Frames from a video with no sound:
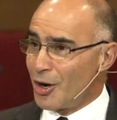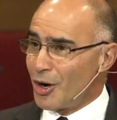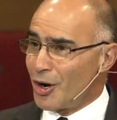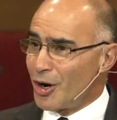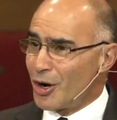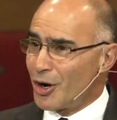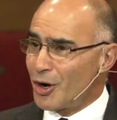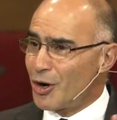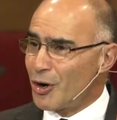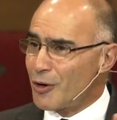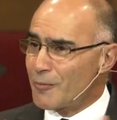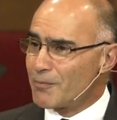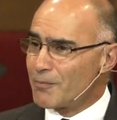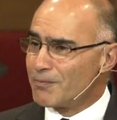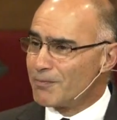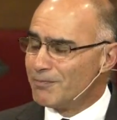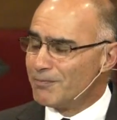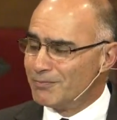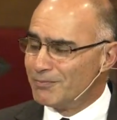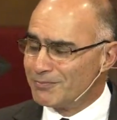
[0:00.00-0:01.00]
Her
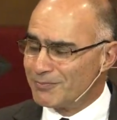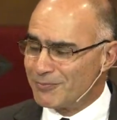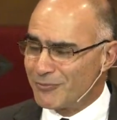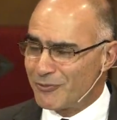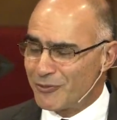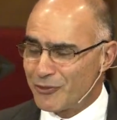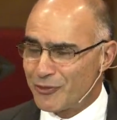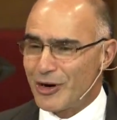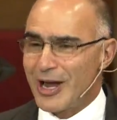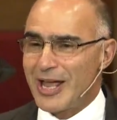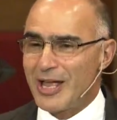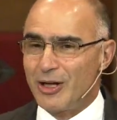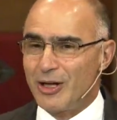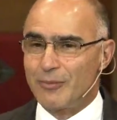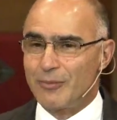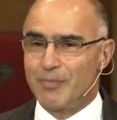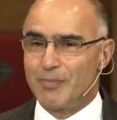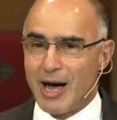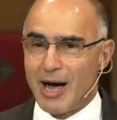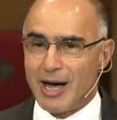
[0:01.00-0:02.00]
frail
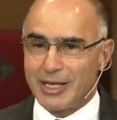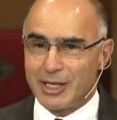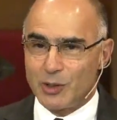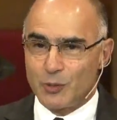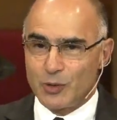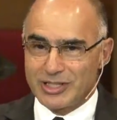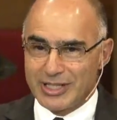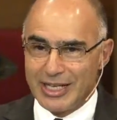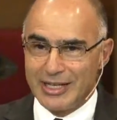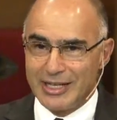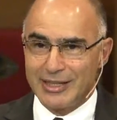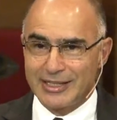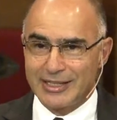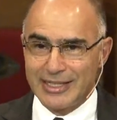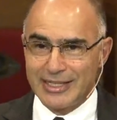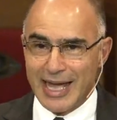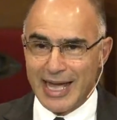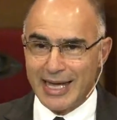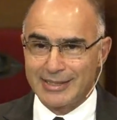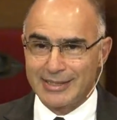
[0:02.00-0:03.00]
body was in the
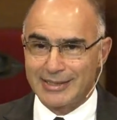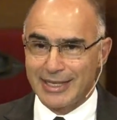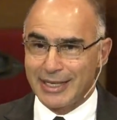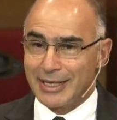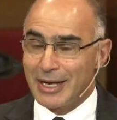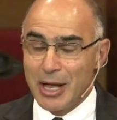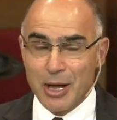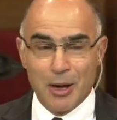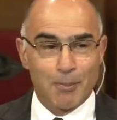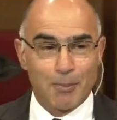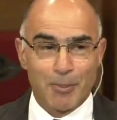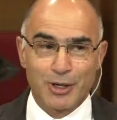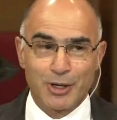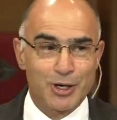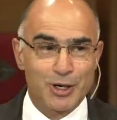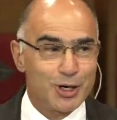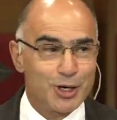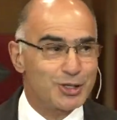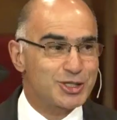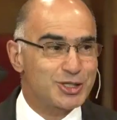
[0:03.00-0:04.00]
casket, but
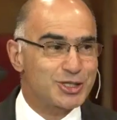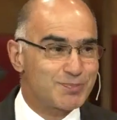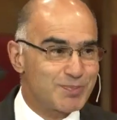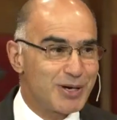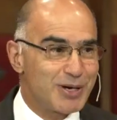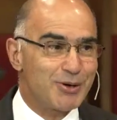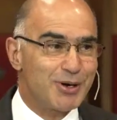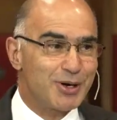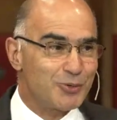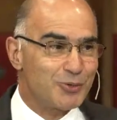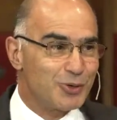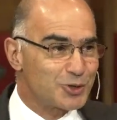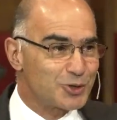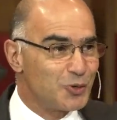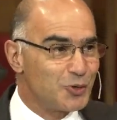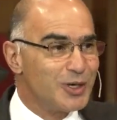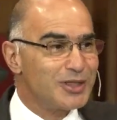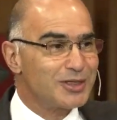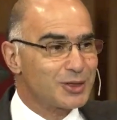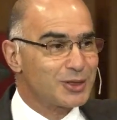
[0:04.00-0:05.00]
her spirit was
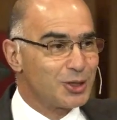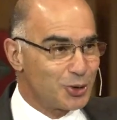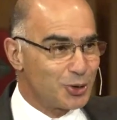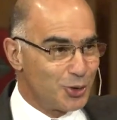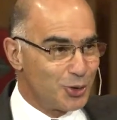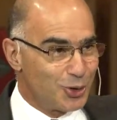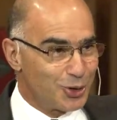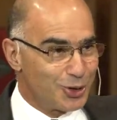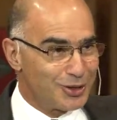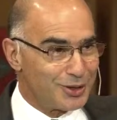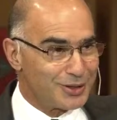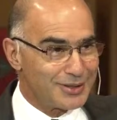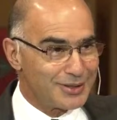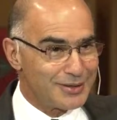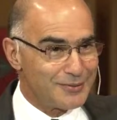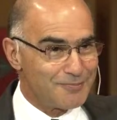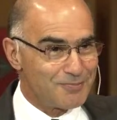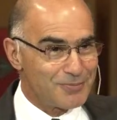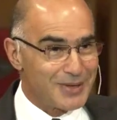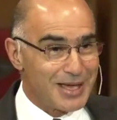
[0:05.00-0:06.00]
with the Lord.
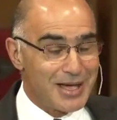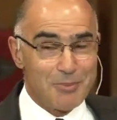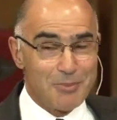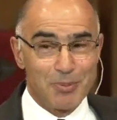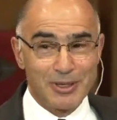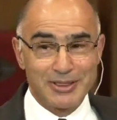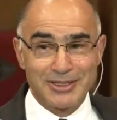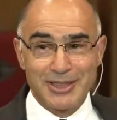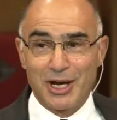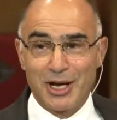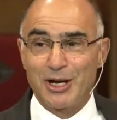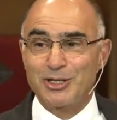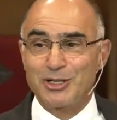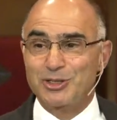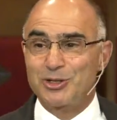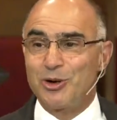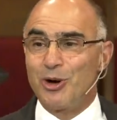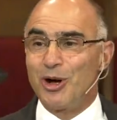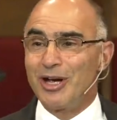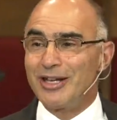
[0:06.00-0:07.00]
But
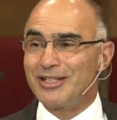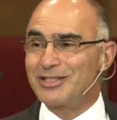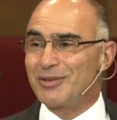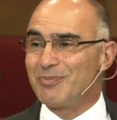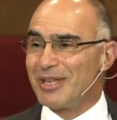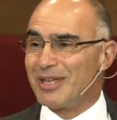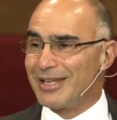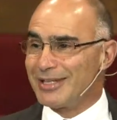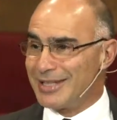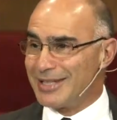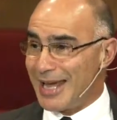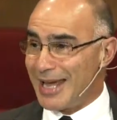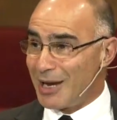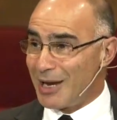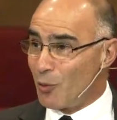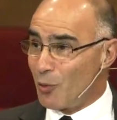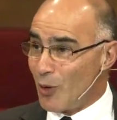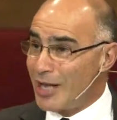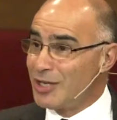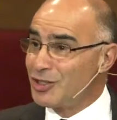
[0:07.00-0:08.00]
there's going to be a day
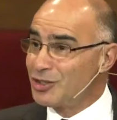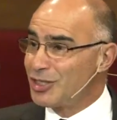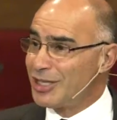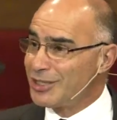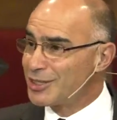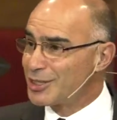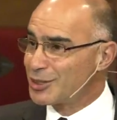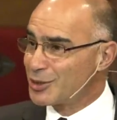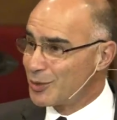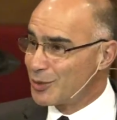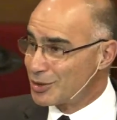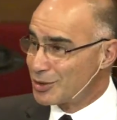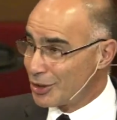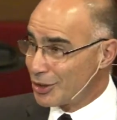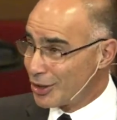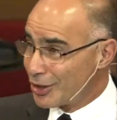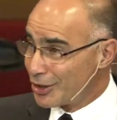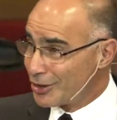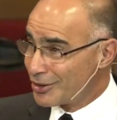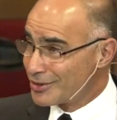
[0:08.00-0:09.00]
when Jesus
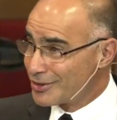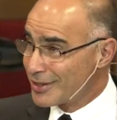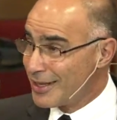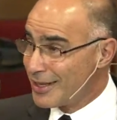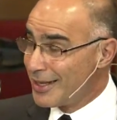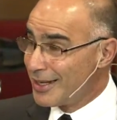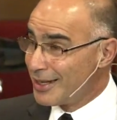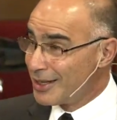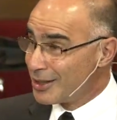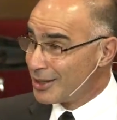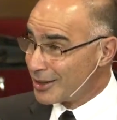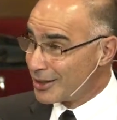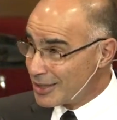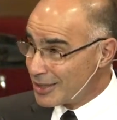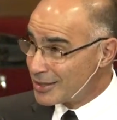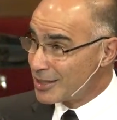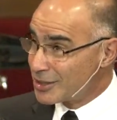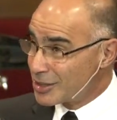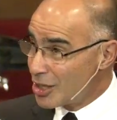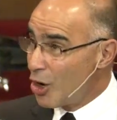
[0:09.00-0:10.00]
returns,
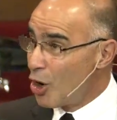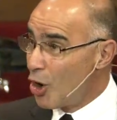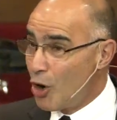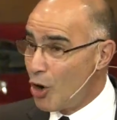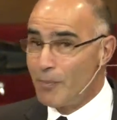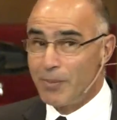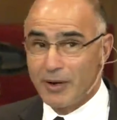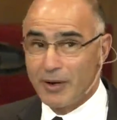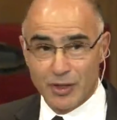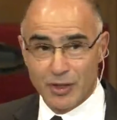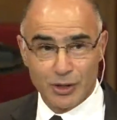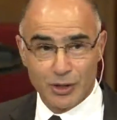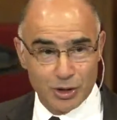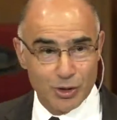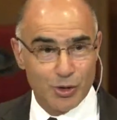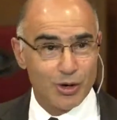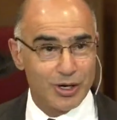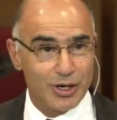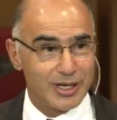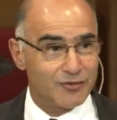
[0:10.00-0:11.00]
this is the hope of the
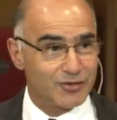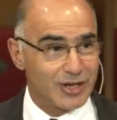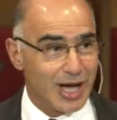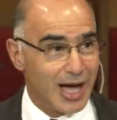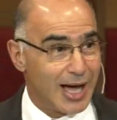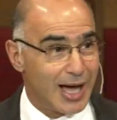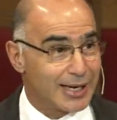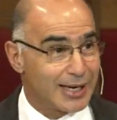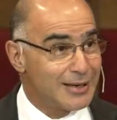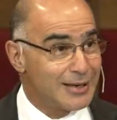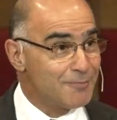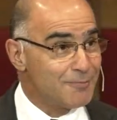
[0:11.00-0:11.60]
glory of God,